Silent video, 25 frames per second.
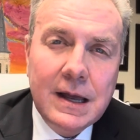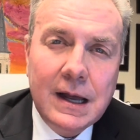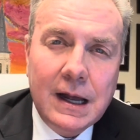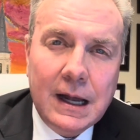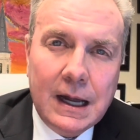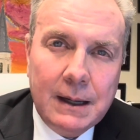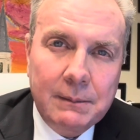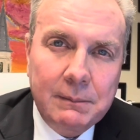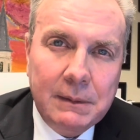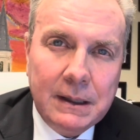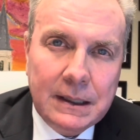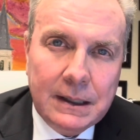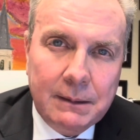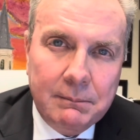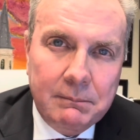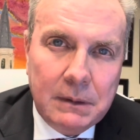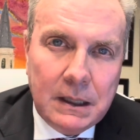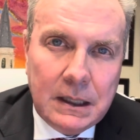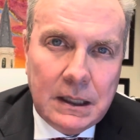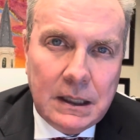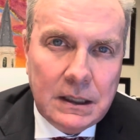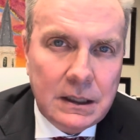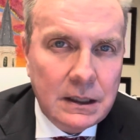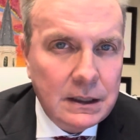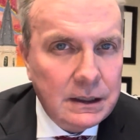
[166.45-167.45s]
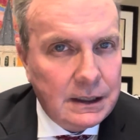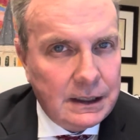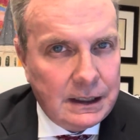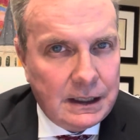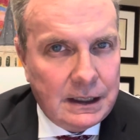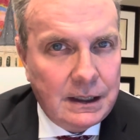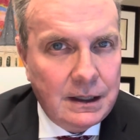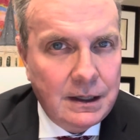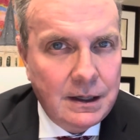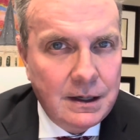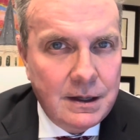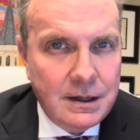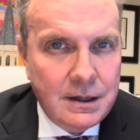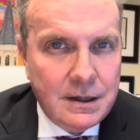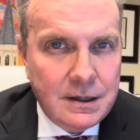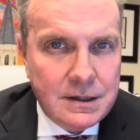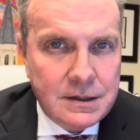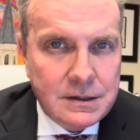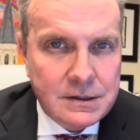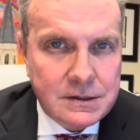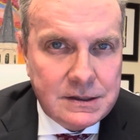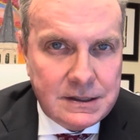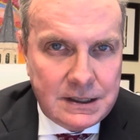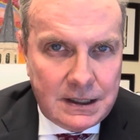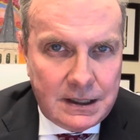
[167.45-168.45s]
I mean immediately
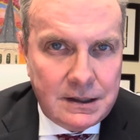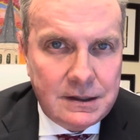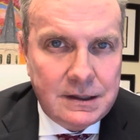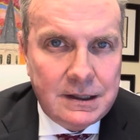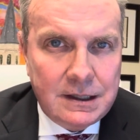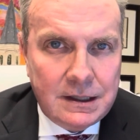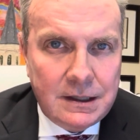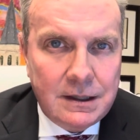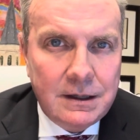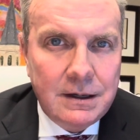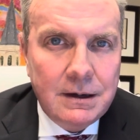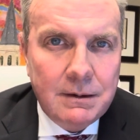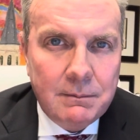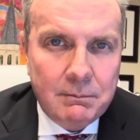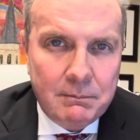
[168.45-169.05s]
send in,